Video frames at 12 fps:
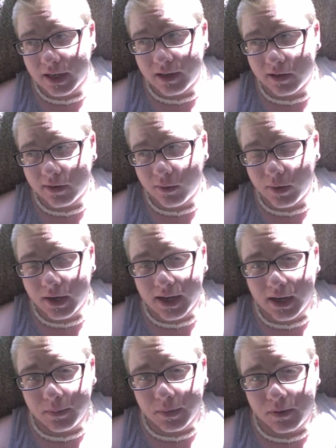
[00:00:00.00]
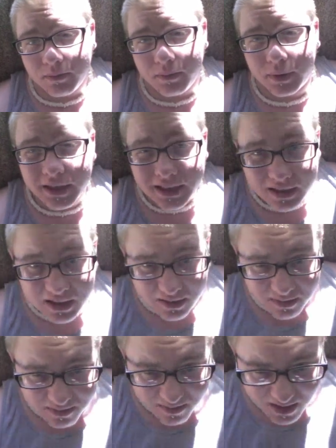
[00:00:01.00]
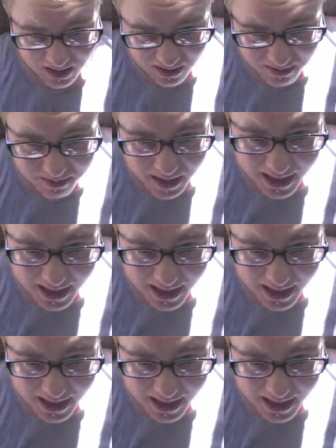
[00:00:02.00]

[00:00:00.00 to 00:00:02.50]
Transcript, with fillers: I don't know what happened, but my